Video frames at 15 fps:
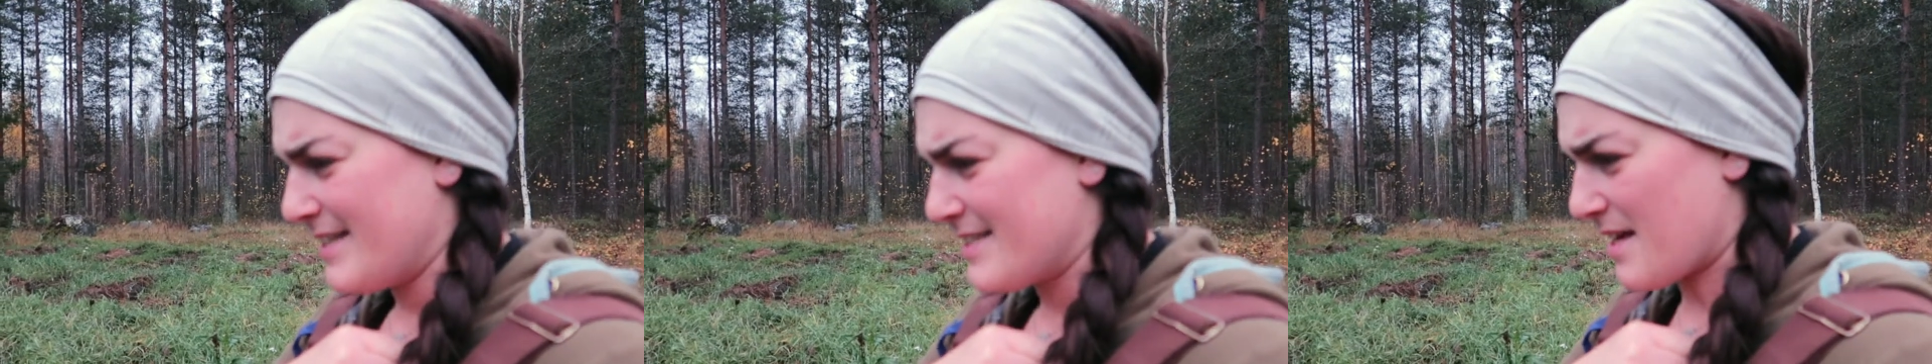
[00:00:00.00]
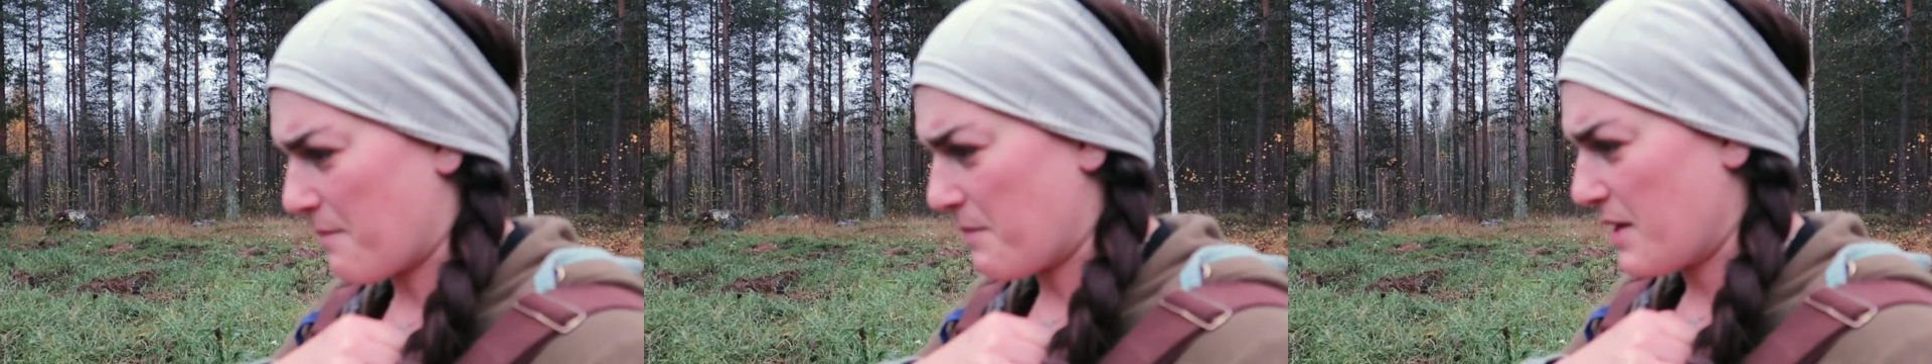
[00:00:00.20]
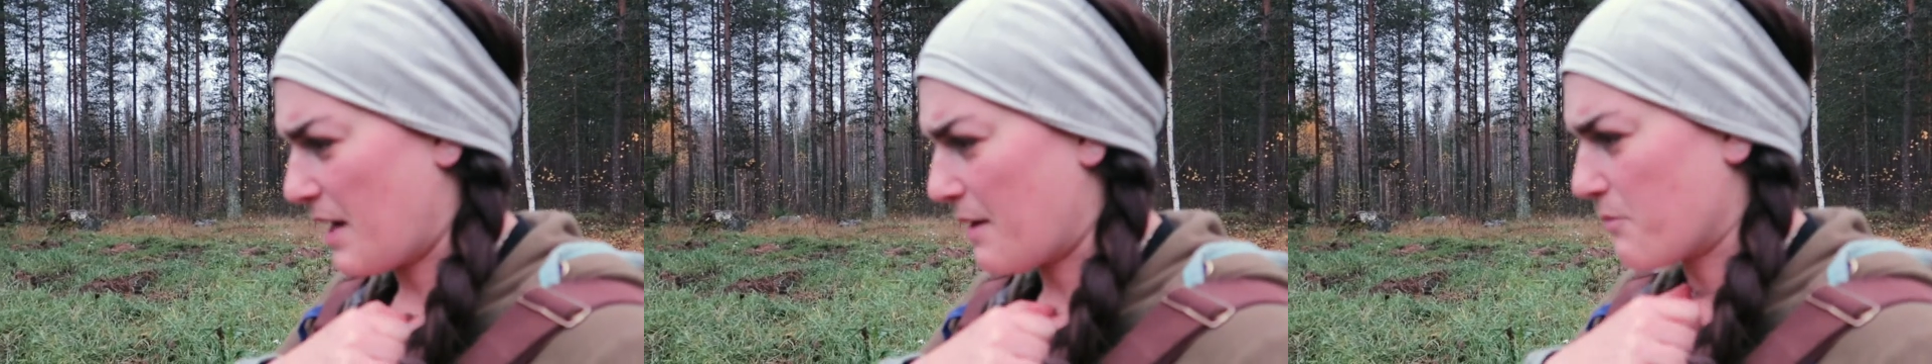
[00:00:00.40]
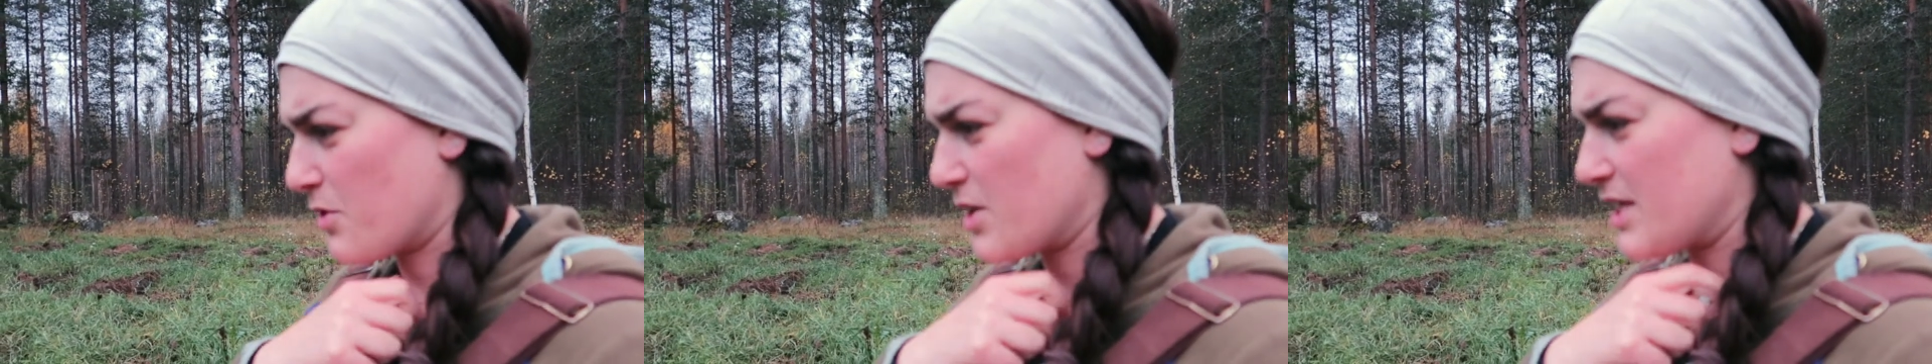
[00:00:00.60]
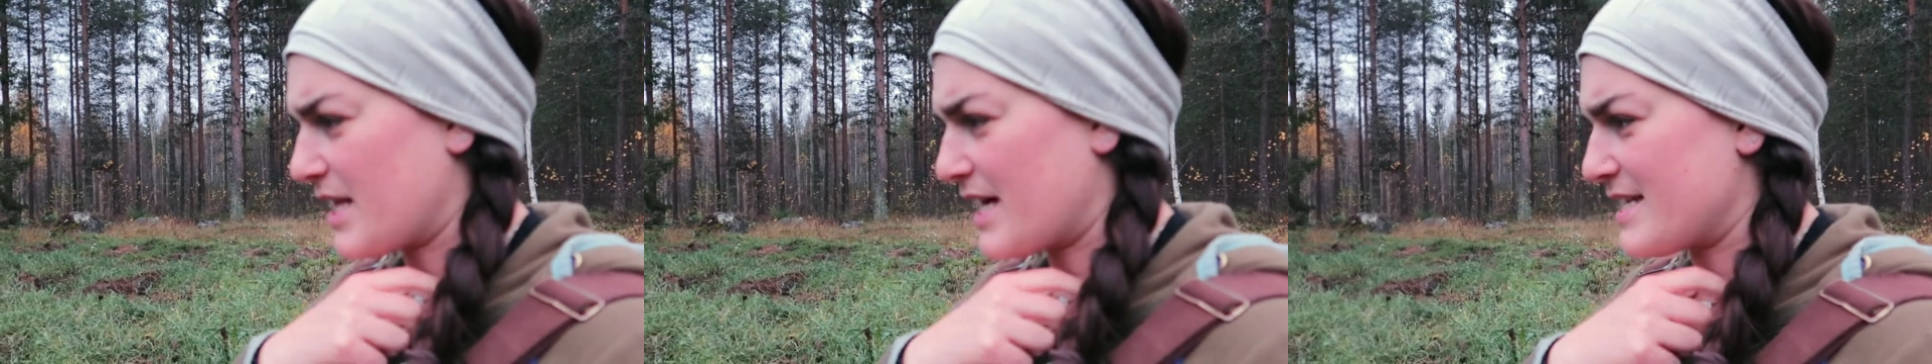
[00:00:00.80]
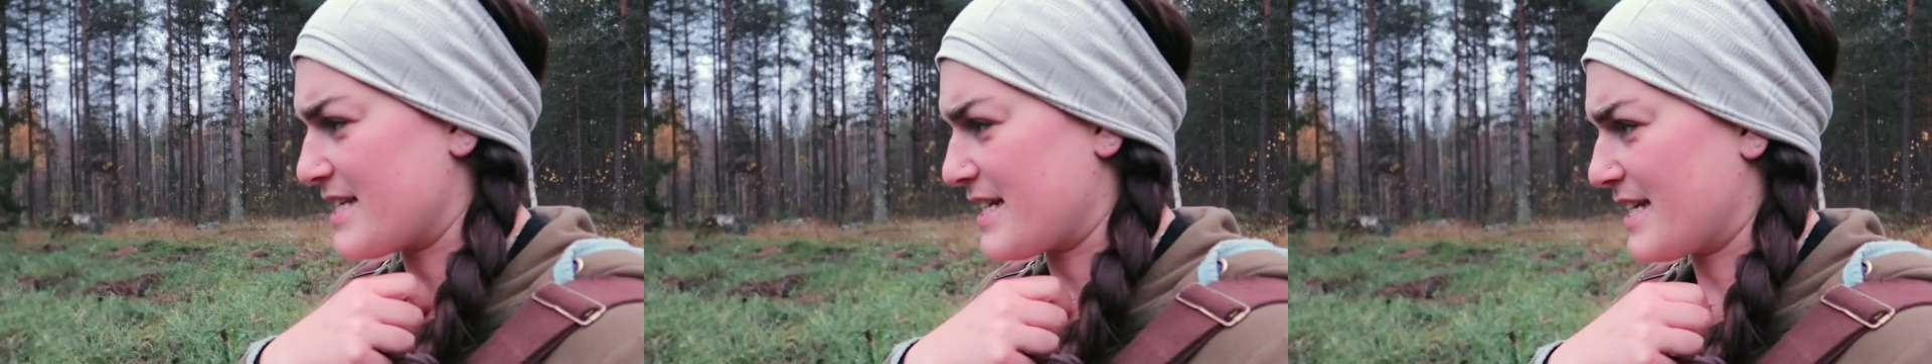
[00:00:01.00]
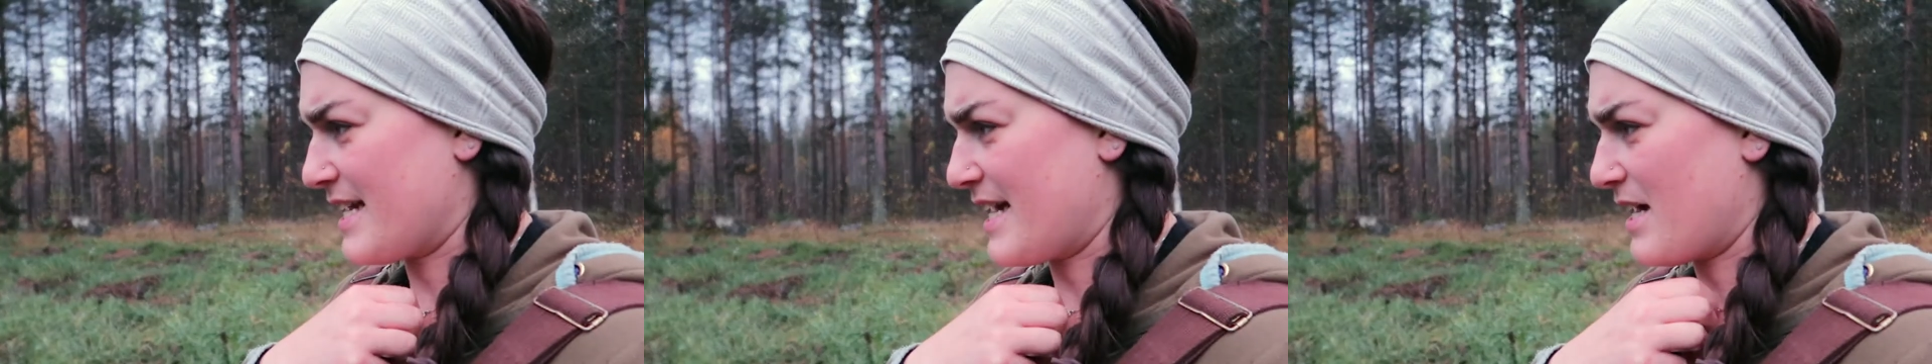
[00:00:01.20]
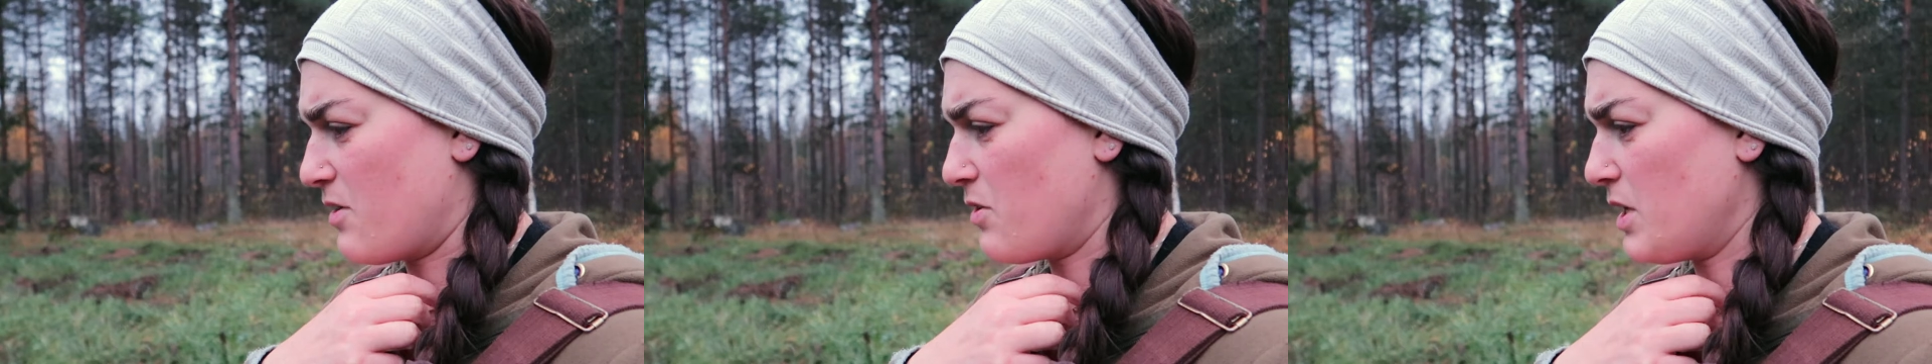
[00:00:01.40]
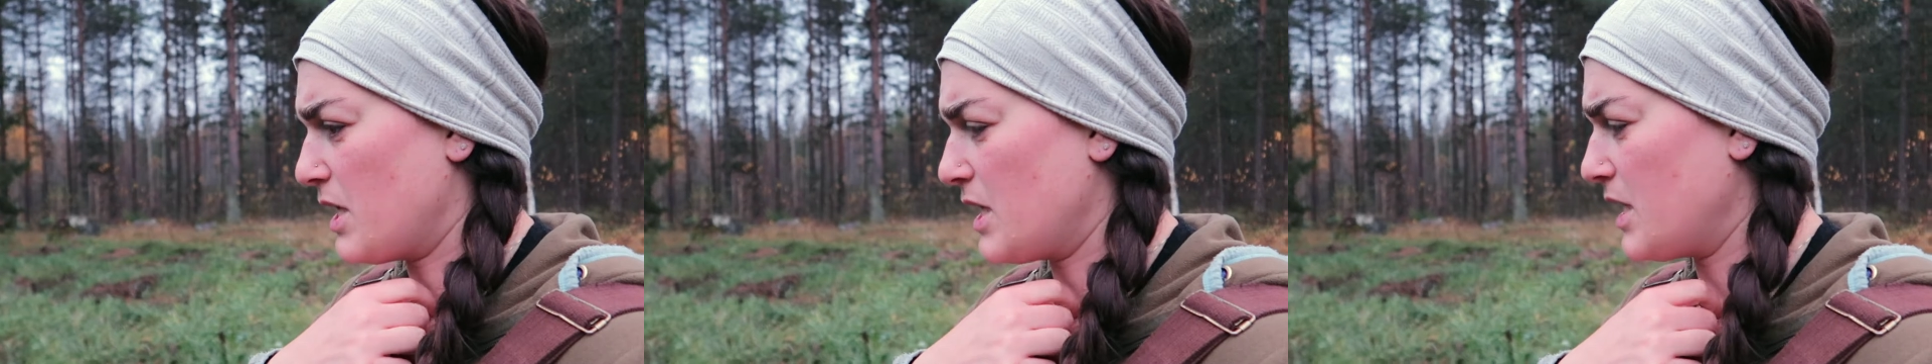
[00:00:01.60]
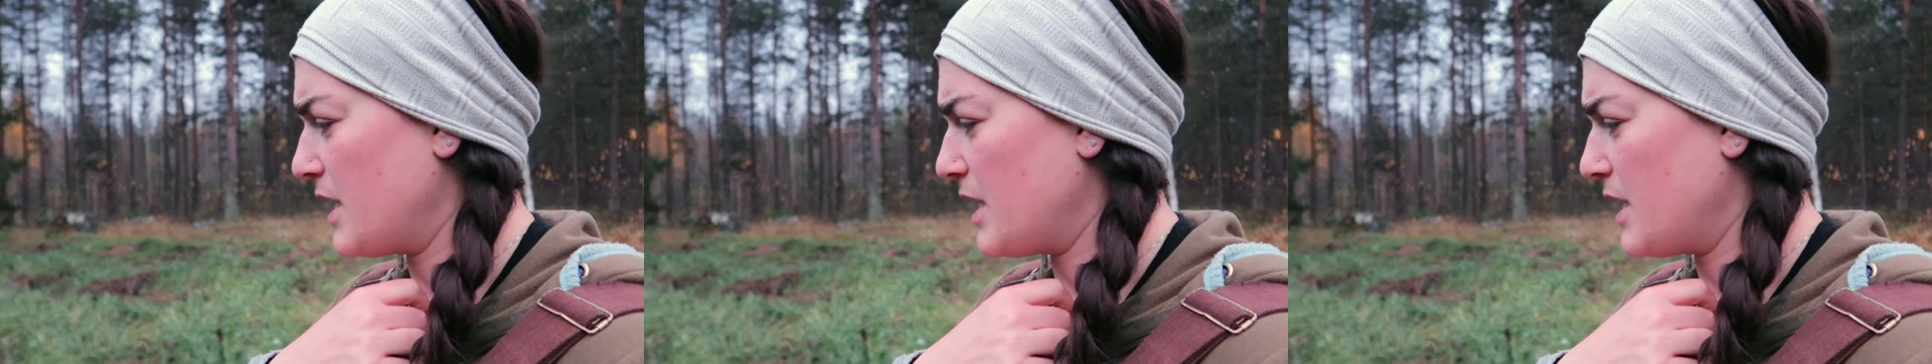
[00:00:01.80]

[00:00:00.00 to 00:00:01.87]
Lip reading: Something I'm realizing now